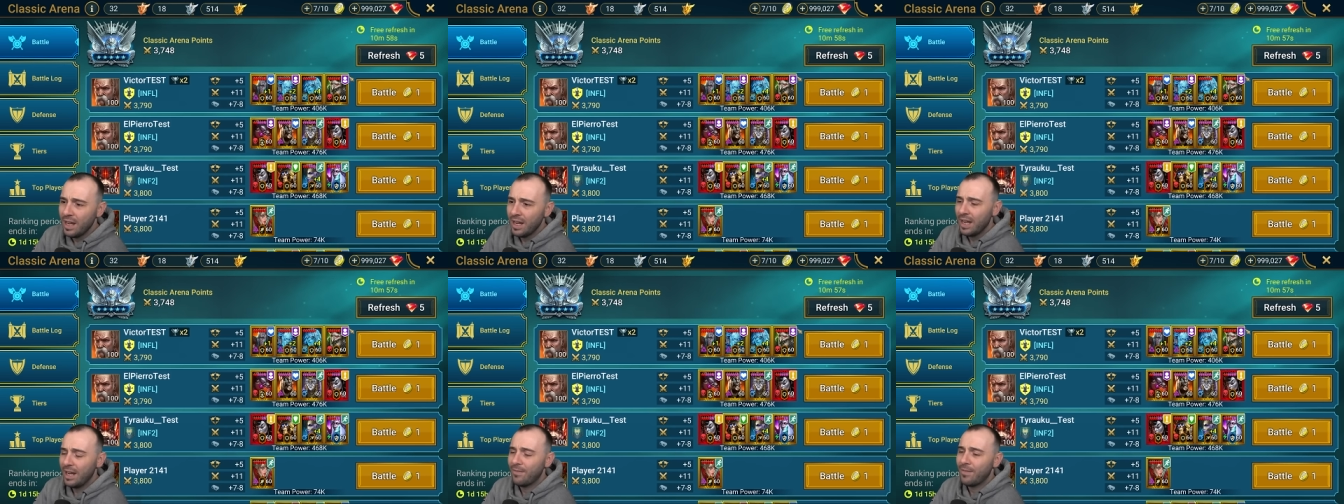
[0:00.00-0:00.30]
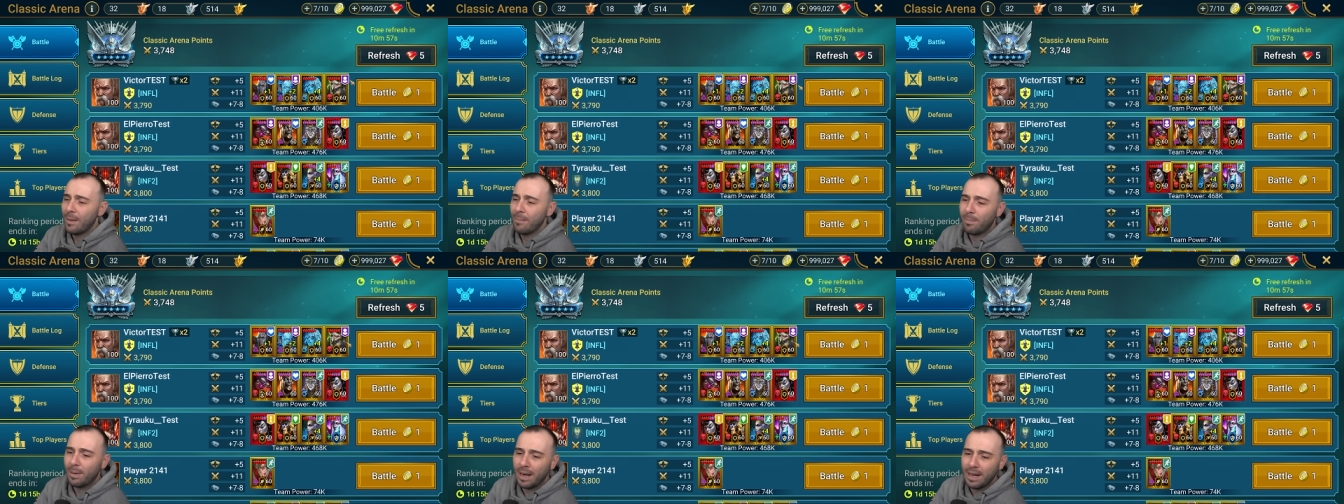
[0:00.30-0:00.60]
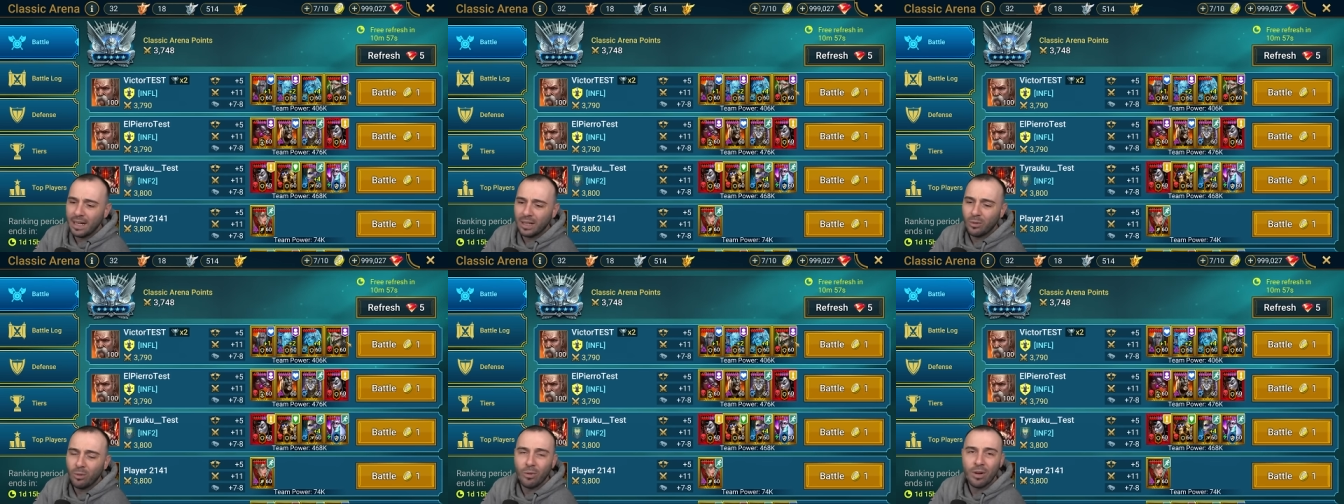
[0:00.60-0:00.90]
if I'm
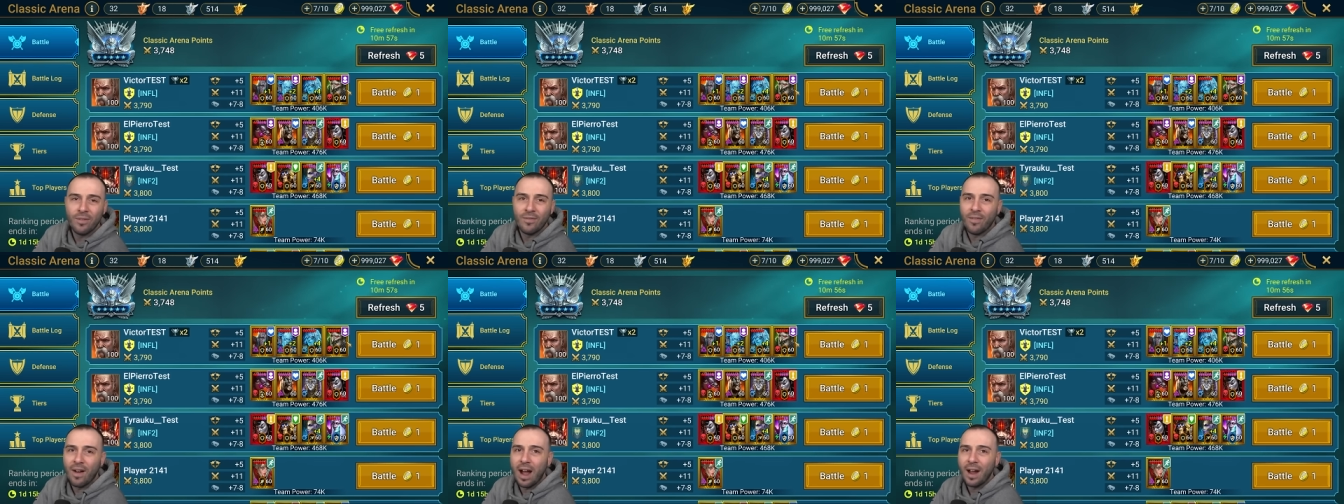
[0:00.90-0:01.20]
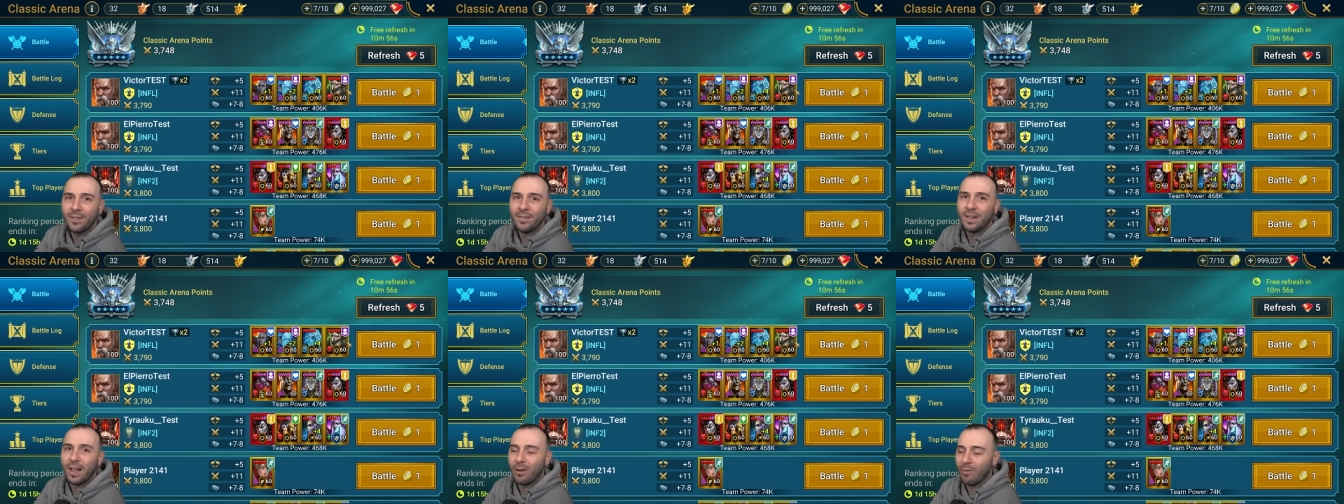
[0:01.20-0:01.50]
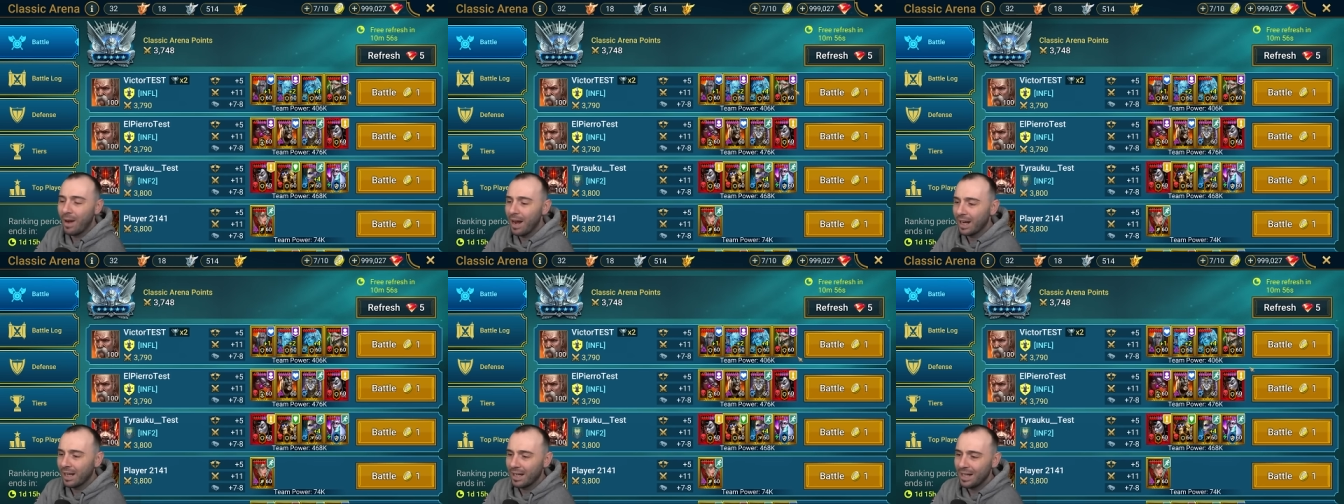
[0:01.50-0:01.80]
planning to revive
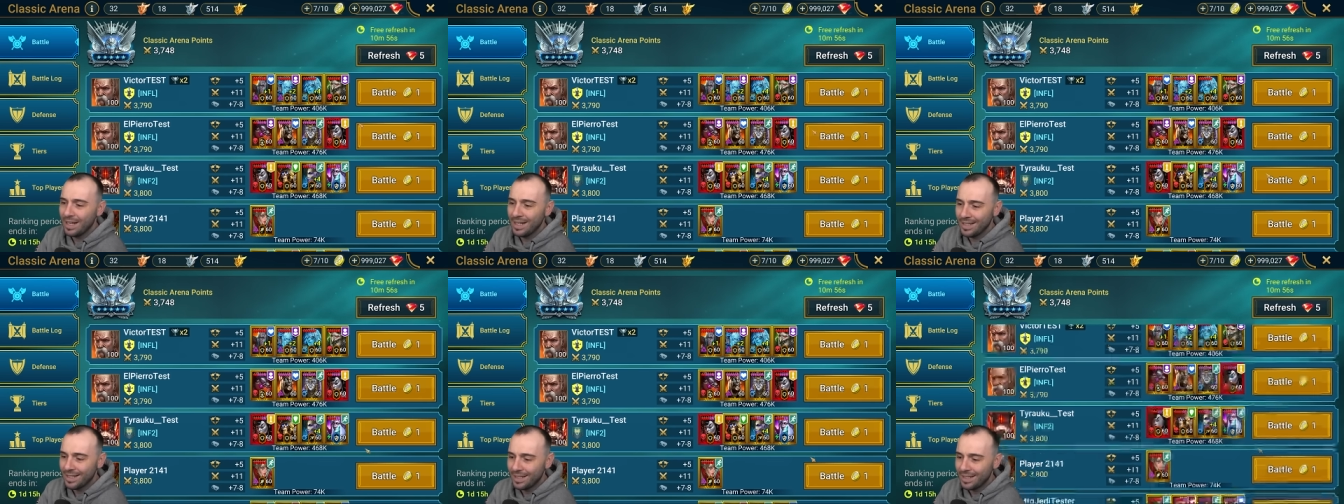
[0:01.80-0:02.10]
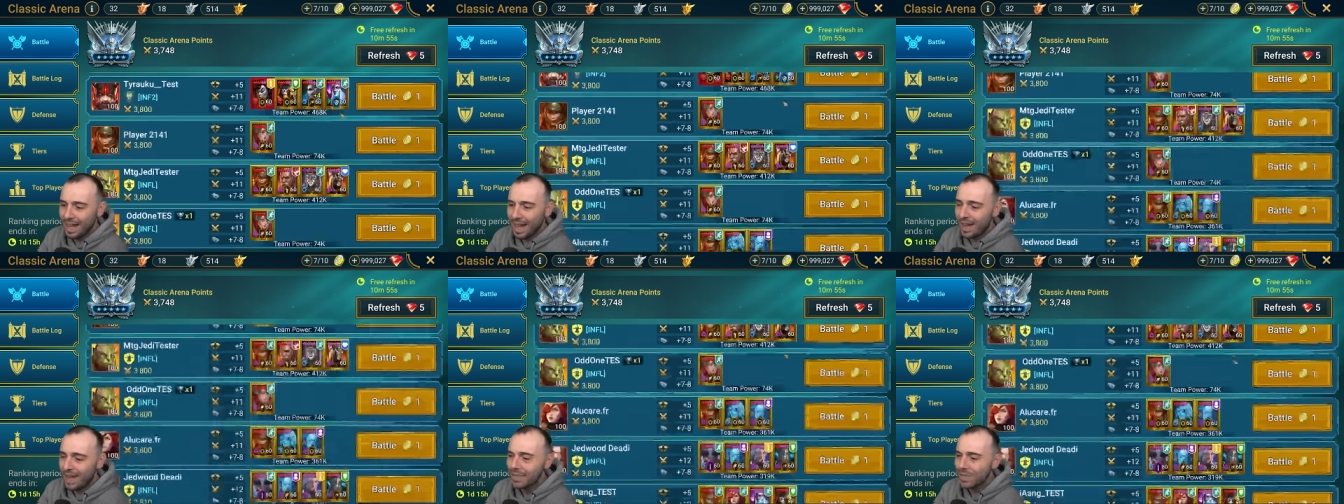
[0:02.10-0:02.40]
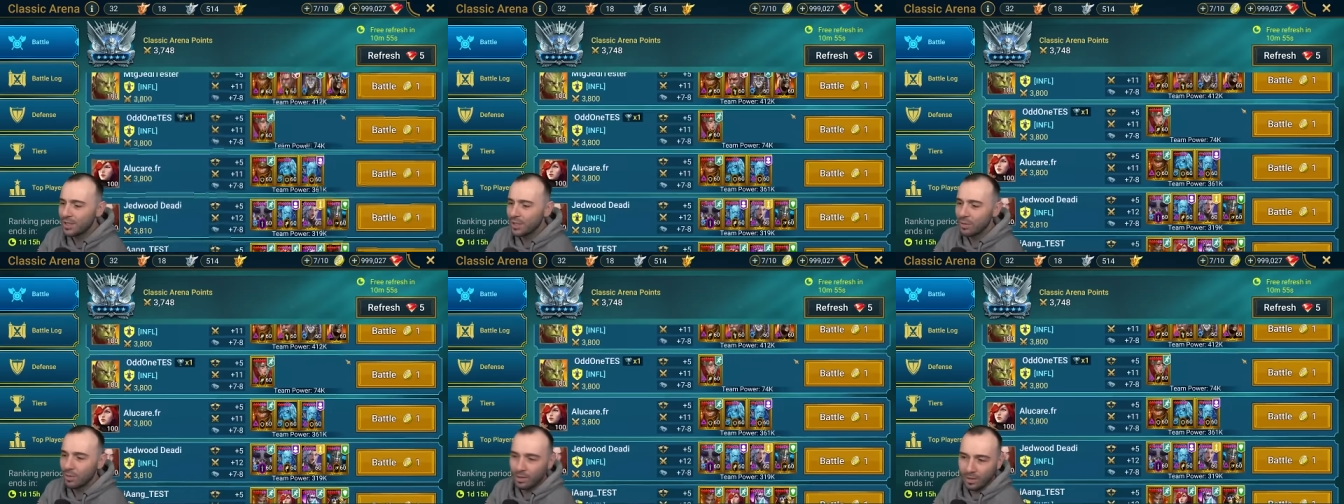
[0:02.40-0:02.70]
directly instead,
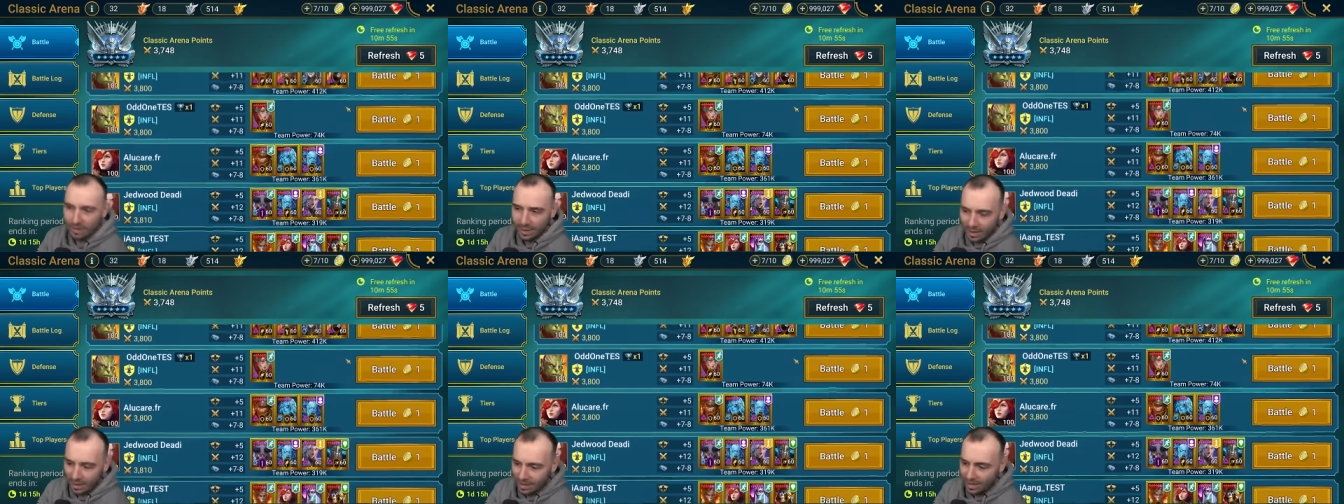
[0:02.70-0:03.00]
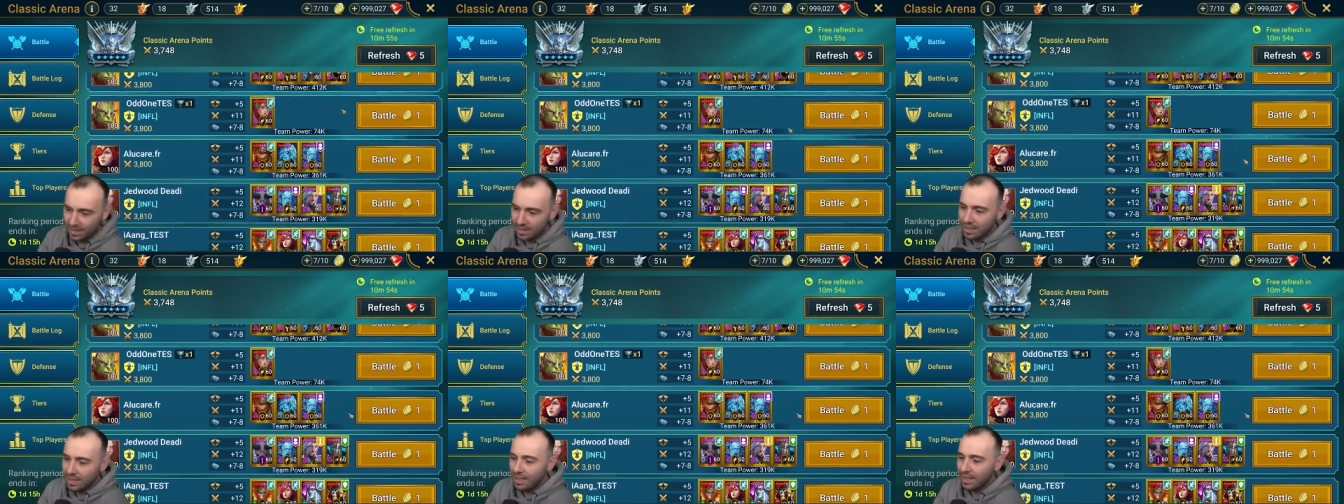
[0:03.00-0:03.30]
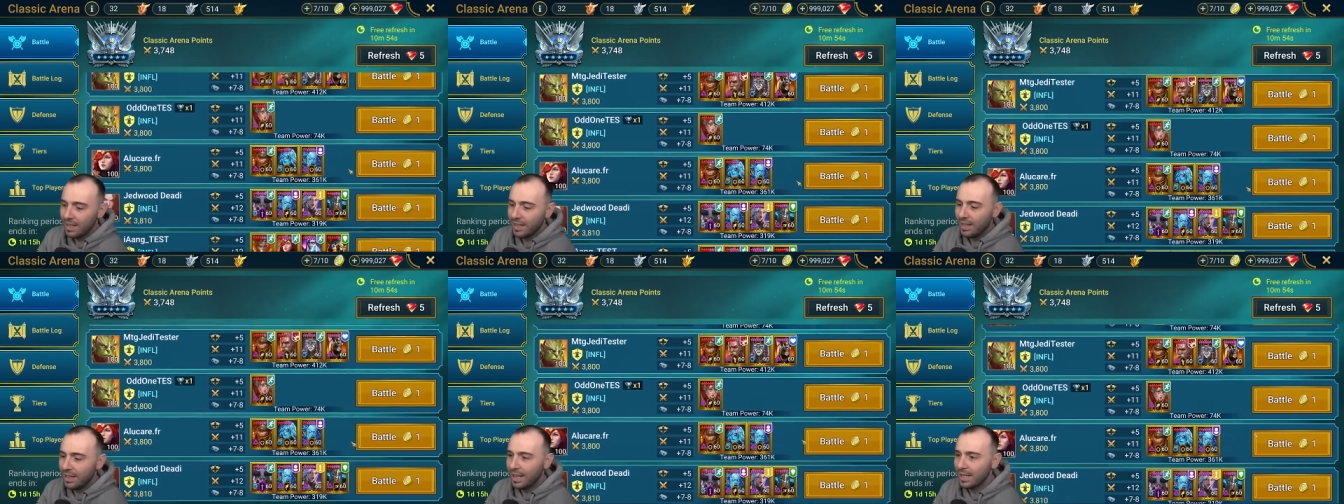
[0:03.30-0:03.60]
so let's
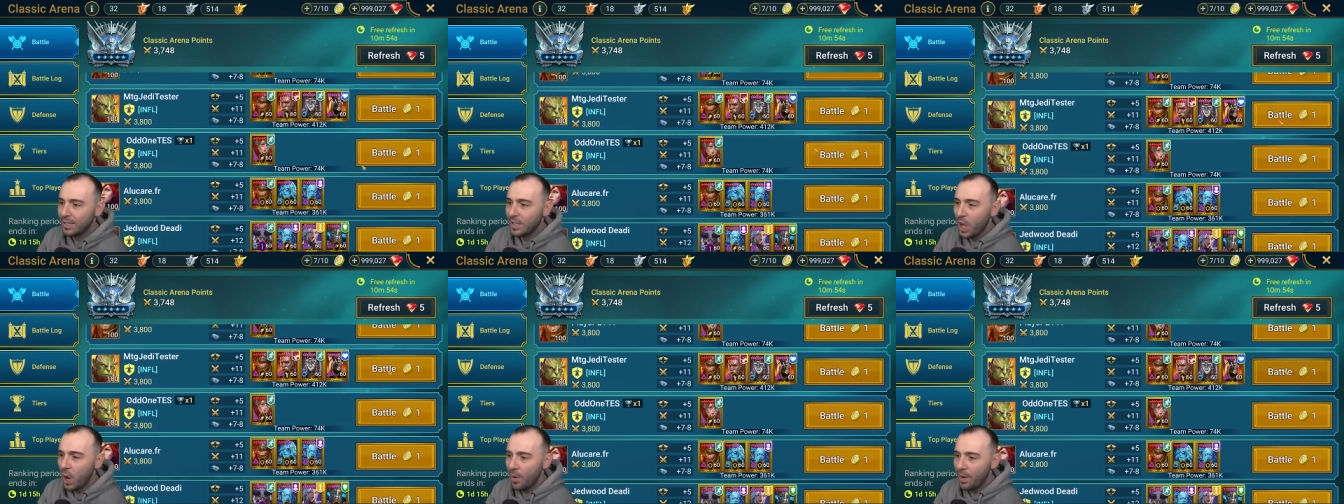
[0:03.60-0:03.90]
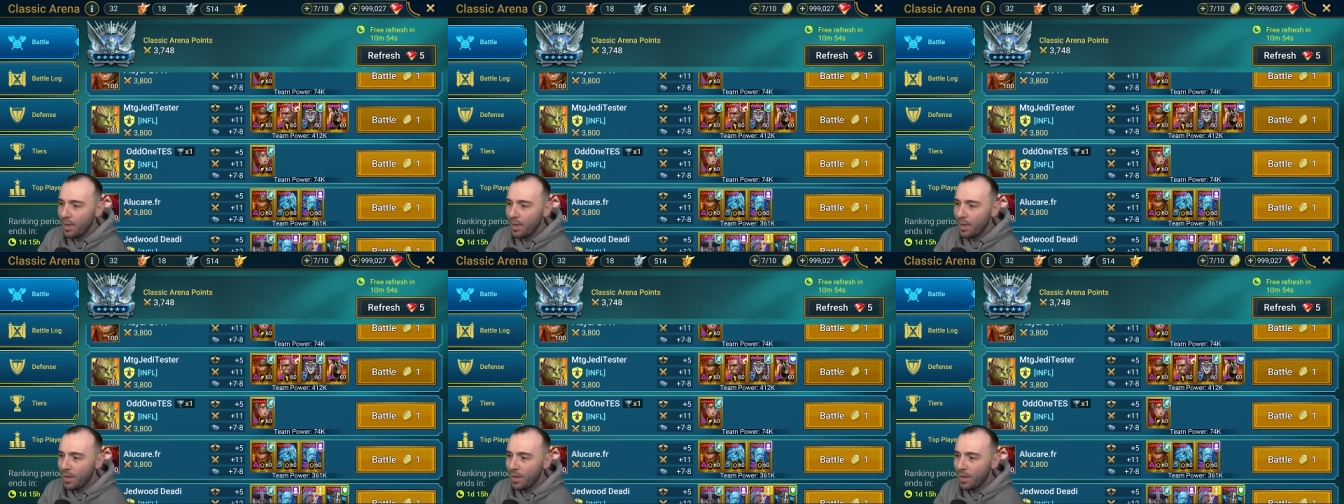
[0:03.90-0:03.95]
let's go